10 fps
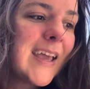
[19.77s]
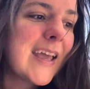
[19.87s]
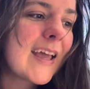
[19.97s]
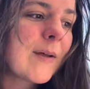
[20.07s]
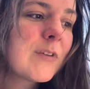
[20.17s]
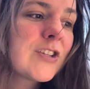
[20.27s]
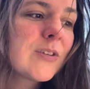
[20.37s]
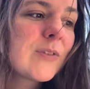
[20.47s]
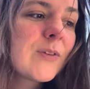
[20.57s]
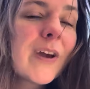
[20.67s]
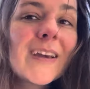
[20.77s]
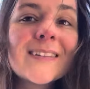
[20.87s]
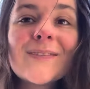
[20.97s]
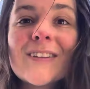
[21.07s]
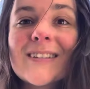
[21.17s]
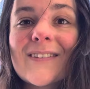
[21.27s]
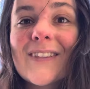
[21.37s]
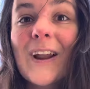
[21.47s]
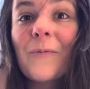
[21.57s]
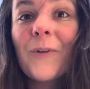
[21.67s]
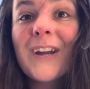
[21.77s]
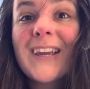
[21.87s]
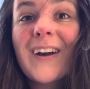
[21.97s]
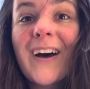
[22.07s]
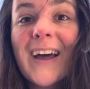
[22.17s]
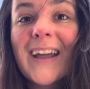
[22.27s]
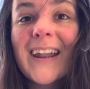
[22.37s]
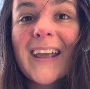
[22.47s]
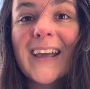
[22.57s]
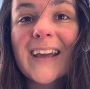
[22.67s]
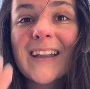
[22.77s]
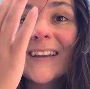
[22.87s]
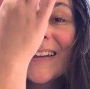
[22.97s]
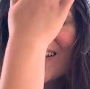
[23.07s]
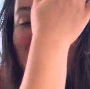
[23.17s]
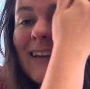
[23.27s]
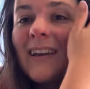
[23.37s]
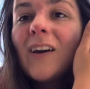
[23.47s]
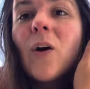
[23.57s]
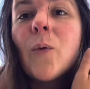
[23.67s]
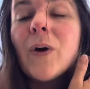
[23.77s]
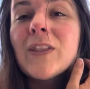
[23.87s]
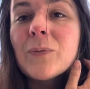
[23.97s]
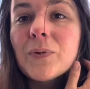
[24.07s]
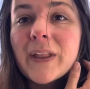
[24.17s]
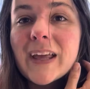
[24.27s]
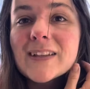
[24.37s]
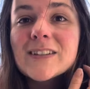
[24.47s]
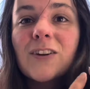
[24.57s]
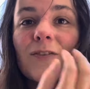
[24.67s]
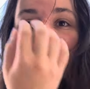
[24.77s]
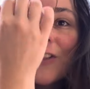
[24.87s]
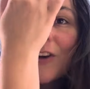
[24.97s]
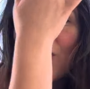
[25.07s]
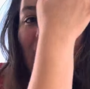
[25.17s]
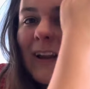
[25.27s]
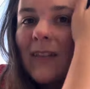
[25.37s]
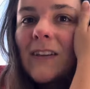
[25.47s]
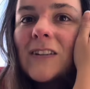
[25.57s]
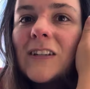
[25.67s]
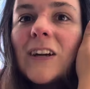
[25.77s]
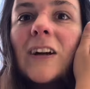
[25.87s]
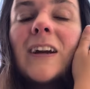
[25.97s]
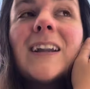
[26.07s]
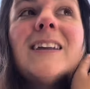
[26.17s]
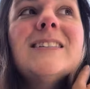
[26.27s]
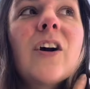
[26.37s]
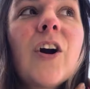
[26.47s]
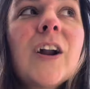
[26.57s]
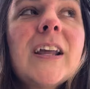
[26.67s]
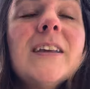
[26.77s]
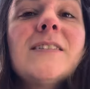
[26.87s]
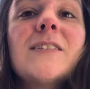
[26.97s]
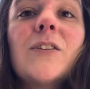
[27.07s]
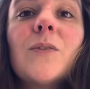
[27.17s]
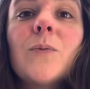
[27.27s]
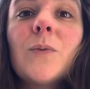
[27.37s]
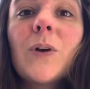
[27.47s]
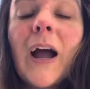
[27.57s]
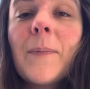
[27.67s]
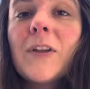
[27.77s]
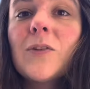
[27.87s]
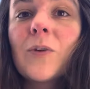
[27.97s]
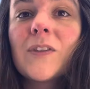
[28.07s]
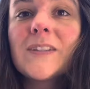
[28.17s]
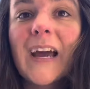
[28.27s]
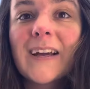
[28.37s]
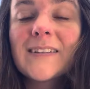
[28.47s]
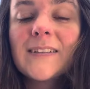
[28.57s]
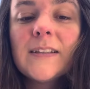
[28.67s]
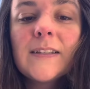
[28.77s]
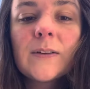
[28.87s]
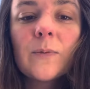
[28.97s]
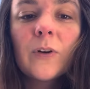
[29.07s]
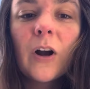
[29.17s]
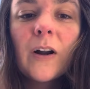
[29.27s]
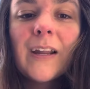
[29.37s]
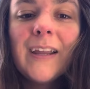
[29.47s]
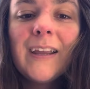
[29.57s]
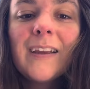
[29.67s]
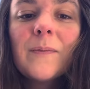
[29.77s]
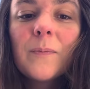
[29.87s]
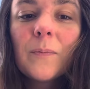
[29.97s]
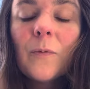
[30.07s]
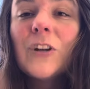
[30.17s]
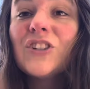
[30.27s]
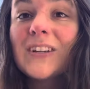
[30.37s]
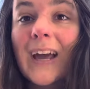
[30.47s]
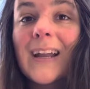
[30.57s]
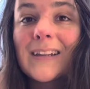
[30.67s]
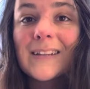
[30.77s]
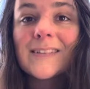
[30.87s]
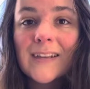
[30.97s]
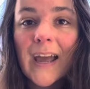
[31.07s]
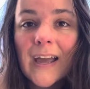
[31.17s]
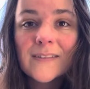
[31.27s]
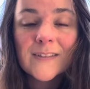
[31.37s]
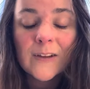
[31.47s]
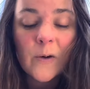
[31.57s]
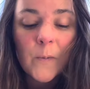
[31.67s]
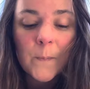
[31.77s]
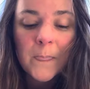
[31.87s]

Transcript: and I'm gonna share with you guys some of the stuff that I'm working on and what the plans are for the garden this year. It is already, so we're, I'm in North Texas. We're already reaching ninety today. So